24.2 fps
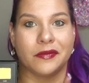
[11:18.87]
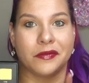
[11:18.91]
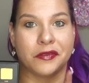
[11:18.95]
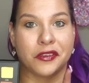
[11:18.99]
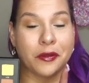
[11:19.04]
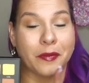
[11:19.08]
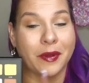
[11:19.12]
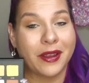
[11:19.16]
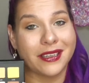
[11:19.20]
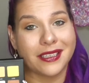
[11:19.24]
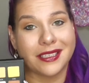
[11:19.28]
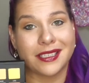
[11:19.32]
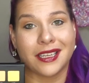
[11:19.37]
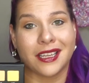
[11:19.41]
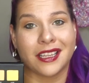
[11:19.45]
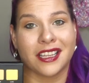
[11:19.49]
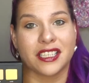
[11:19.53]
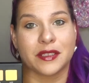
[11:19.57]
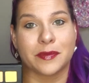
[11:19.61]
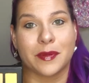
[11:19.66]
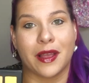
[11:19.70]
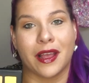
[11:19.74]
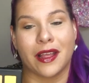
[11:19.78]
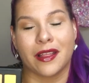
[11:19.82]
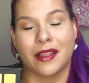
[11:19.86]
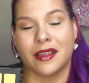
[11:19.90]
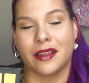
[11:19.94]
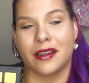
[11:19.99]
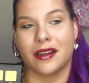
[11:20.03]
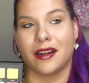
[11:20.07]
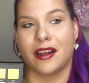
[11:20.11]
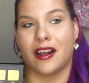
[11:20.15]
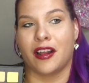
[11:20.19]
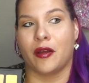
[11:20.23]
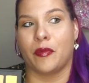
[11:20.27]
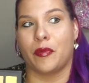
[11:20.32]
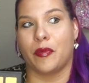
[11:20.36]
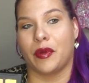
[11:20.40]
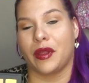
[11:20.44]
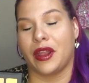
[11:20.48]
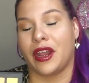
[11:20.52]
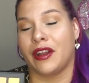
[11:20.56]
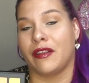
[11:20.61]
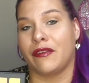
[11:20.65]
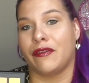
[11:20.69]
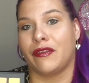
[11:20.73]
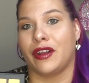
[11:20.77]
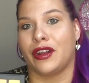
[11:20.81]
you might see this palette up
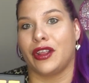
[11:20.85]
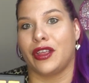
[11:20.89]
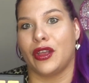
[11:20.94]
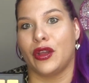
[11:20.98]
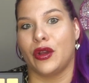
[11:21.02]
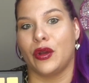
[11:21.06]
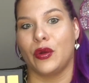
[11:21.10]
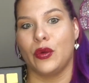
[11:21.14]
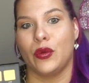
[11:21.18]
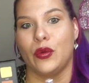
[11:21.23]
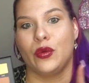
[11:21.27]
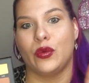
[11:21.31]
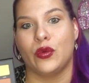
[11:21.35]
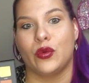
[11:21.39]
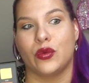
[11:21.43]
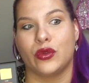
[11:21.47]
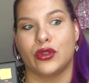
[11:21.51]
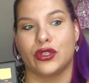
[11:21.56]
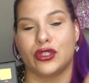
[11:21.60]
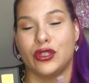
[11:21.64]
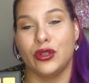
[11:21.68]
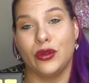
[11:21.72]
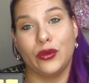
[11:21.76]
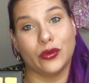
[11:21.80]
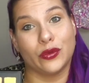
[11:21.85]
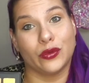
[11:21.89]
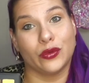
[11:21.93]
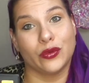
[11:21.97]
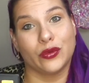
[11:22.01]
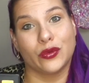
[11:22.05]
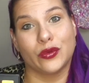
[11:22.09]
in a video soon.